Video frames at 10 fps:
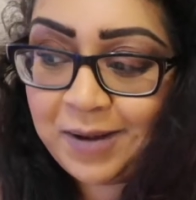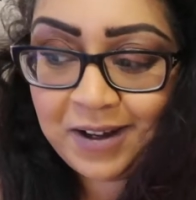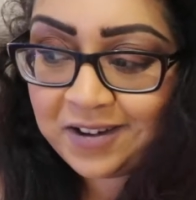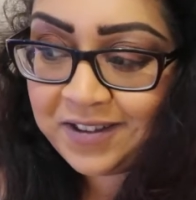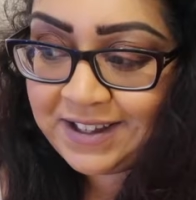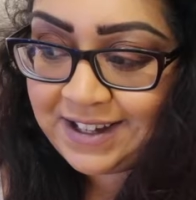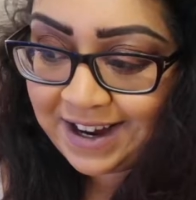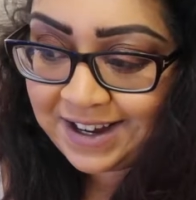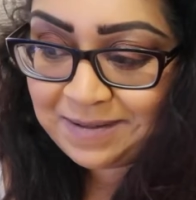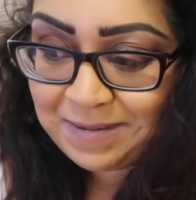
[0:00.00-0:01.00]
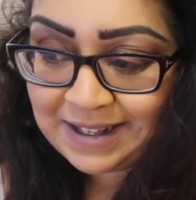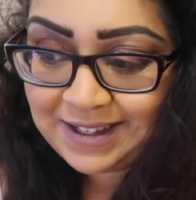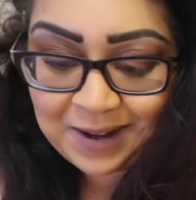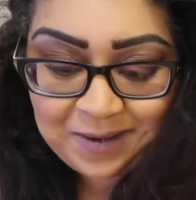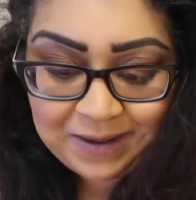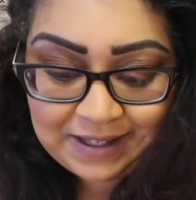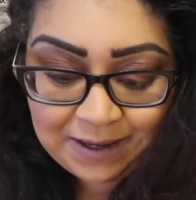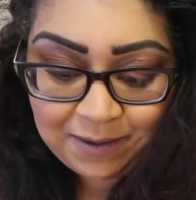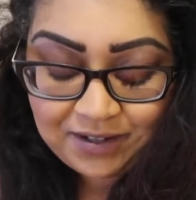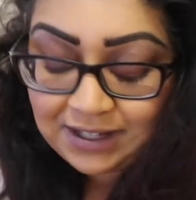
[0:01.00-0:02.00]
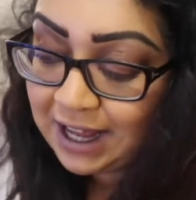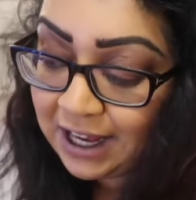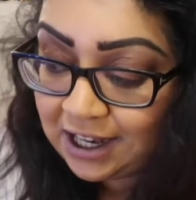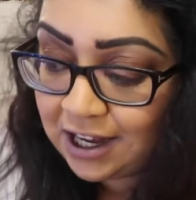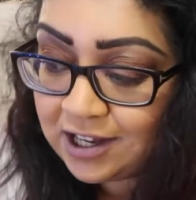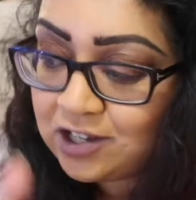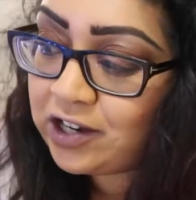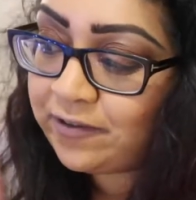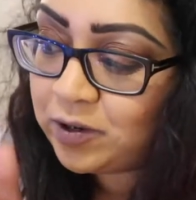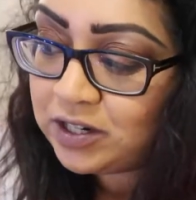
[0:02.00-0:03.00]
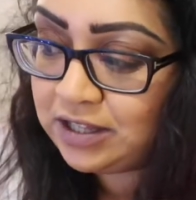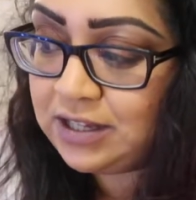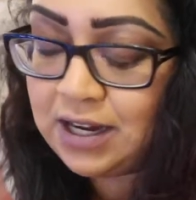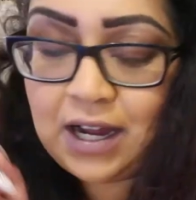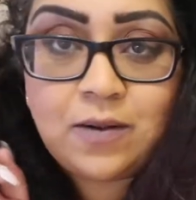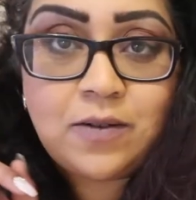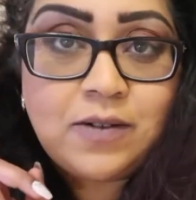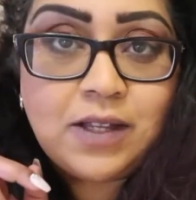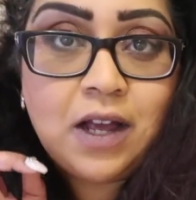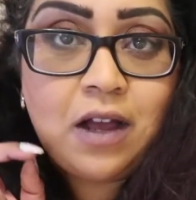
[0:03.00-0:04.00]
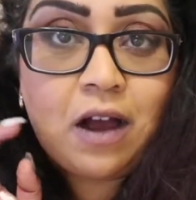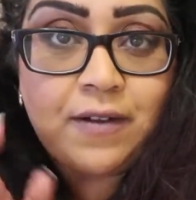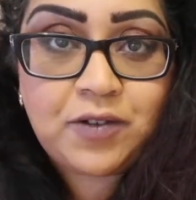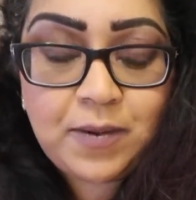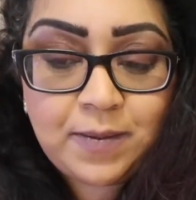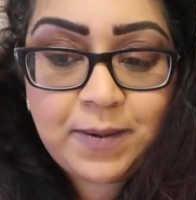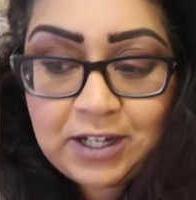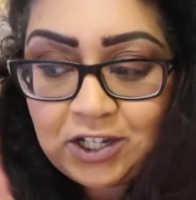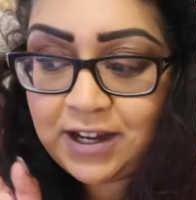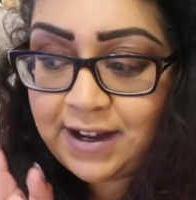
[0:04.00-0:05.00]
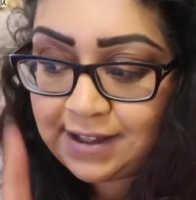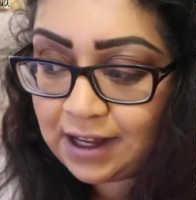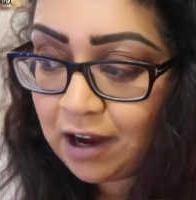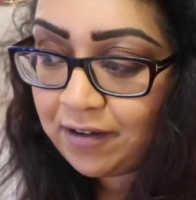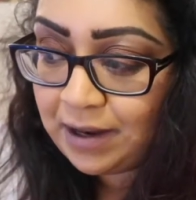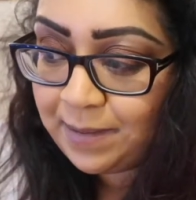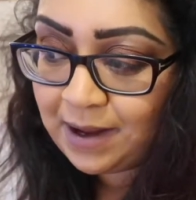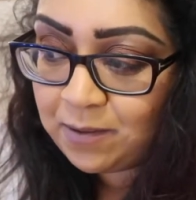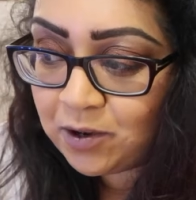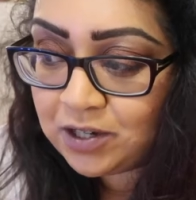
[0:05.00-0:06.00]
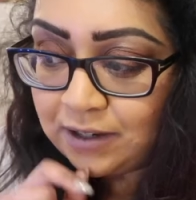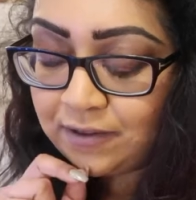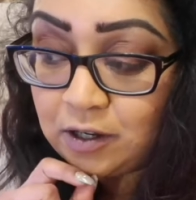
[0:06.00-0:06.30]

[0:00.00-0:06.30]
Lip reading: Oh my god, this day has been so busy. We've just had lunch, I've washed the towels, I've stripped the bed sheets, they're currently being washed.